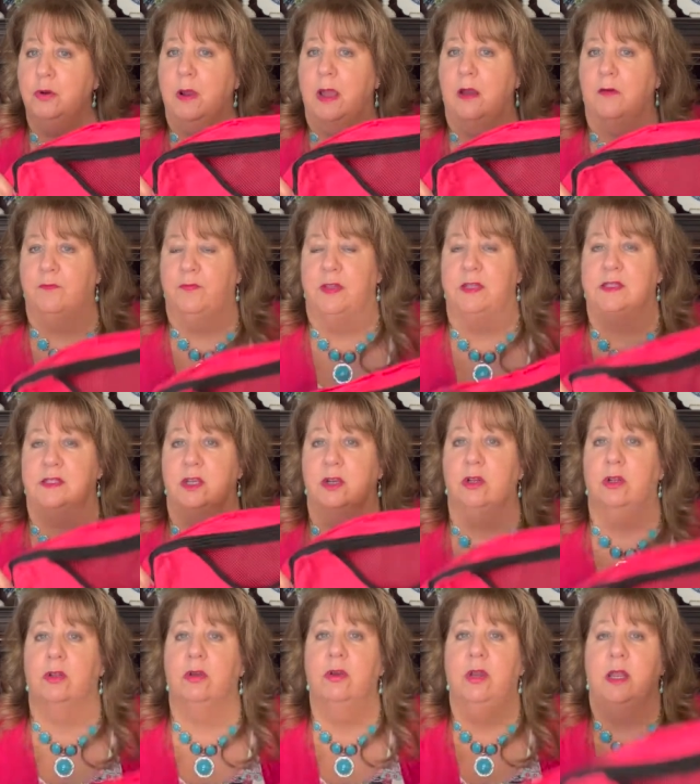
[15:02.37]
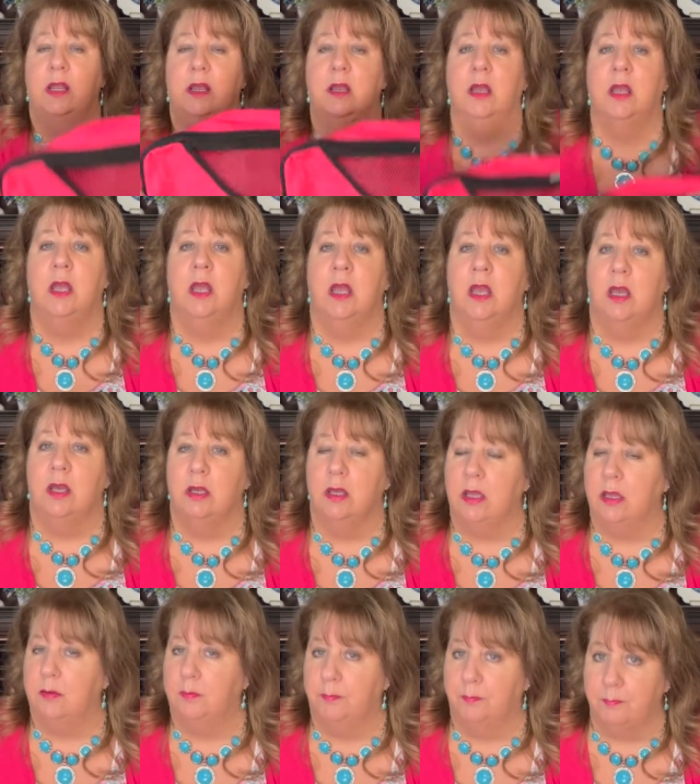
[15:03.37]
outfits, including
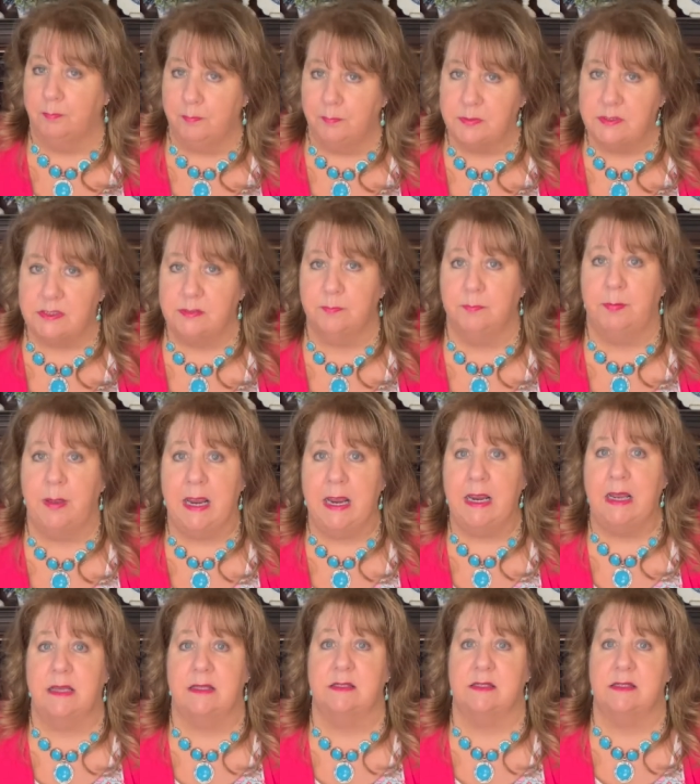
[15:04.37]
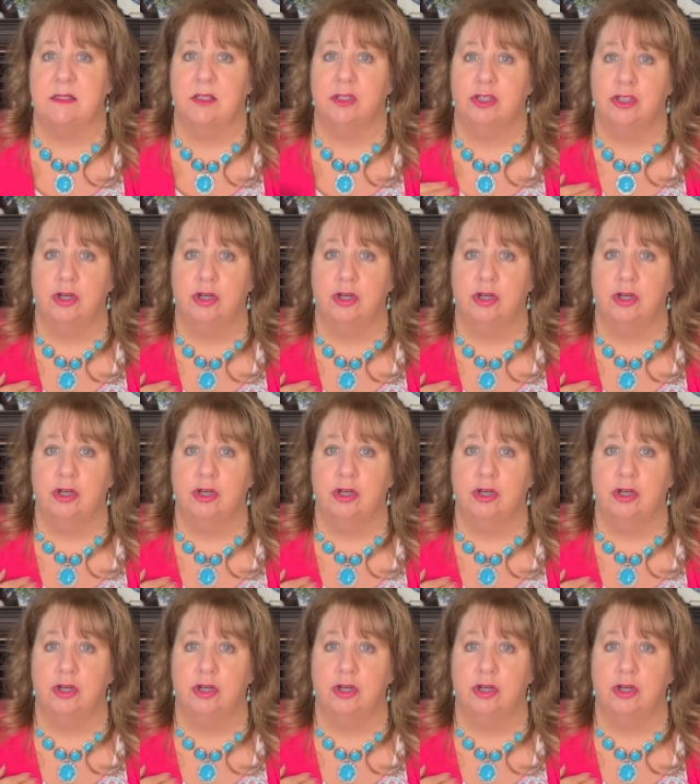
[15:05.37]
pants,